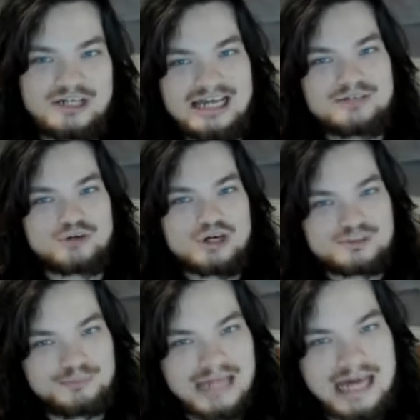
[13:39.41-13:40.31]
Adin Ross
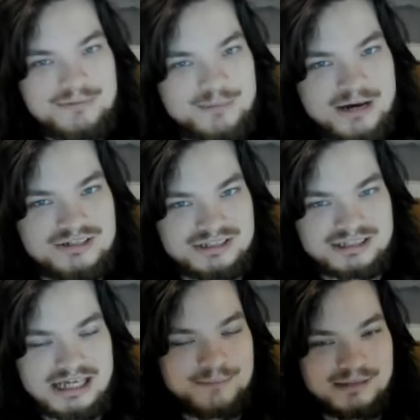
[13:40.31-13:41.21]
blabbed about his
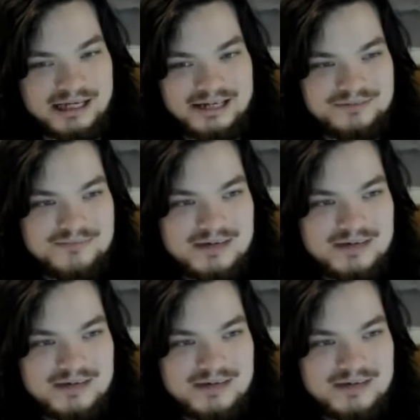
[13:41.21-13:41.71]
escape plan.